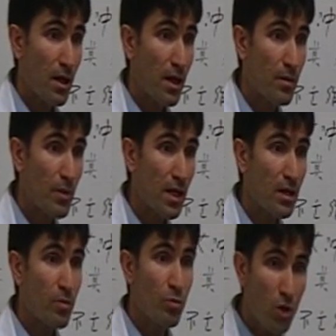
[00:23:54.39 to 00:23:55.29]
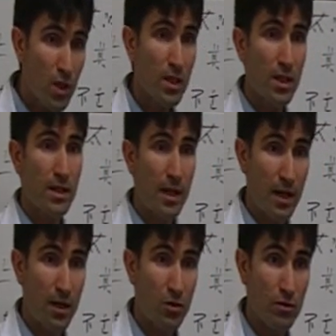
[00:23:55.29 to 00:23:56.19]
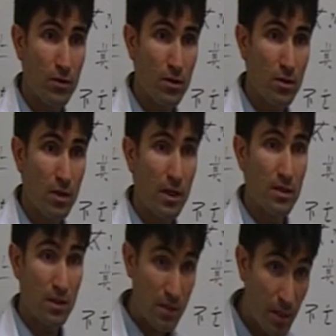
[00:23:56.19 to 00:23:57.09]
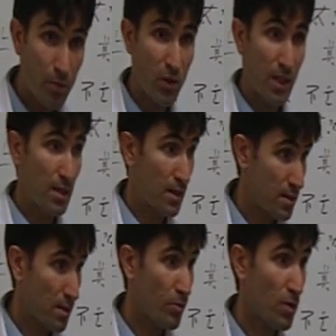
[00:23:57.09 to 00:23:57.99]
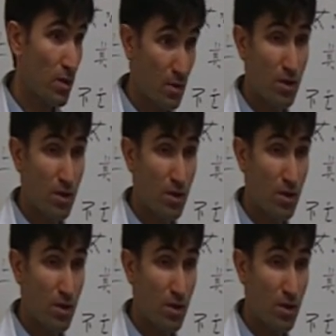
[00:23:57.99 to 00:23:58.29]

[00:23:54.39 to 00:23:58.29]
and make more yin and yang out of it, and separate it and separate it.